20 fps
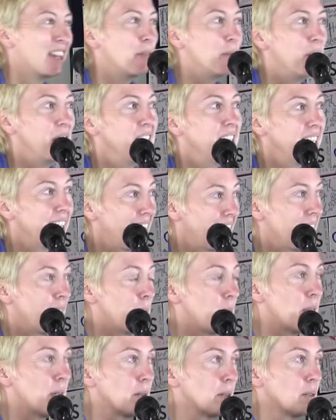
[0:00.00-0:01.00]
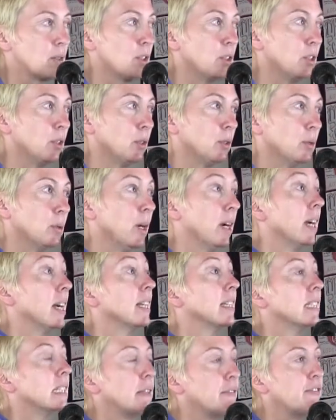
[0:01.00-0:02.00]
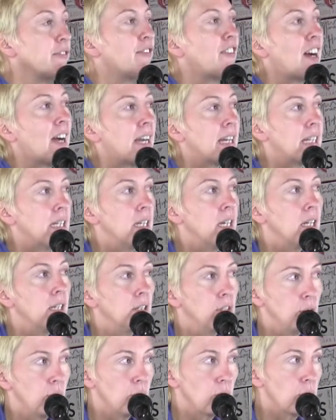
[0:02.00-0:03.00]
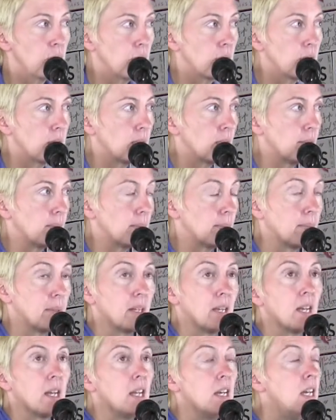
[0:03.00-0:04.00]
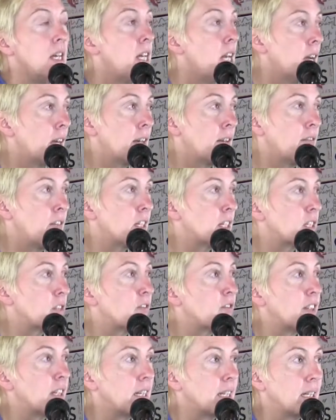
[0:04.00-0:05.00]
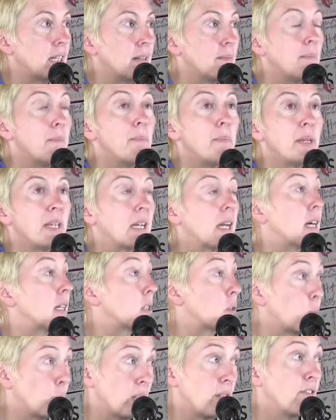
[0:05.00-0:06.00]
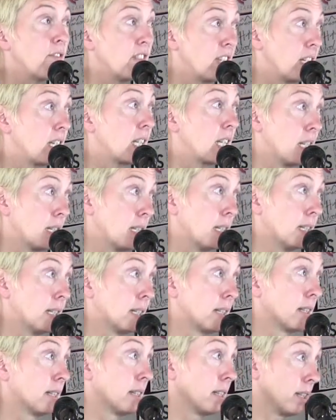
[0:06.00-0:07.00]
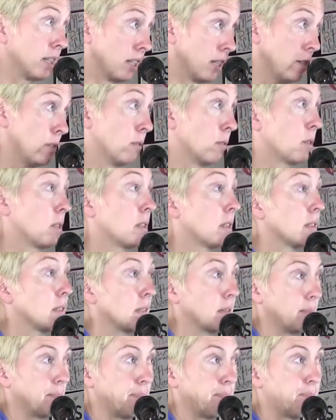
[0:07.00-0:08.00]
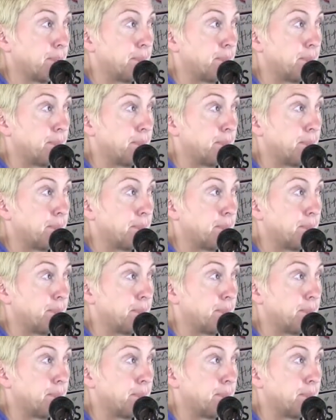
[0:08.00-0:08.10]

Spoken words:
We came here to define a new system. None of us fit in because we fit in the new system.